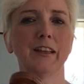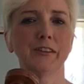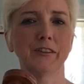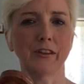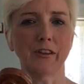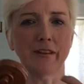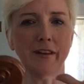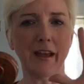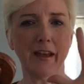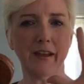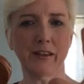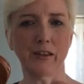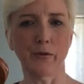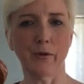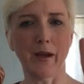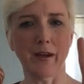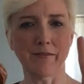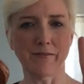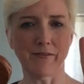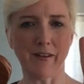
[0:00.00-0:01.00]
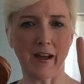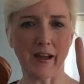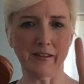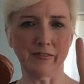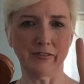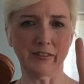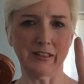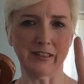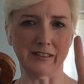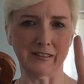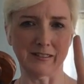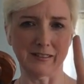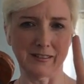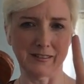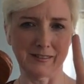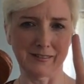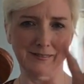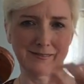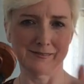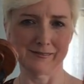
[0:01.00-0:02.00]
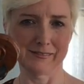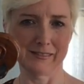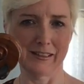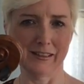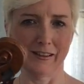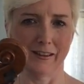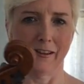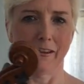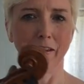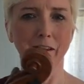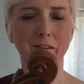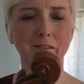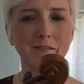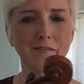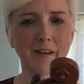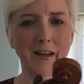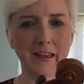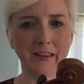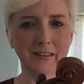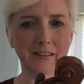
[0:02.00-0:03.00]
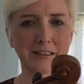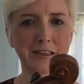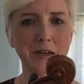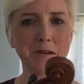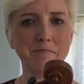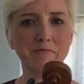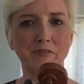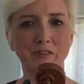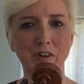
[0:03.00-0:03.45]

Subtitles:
So now you have 5 things. Violin up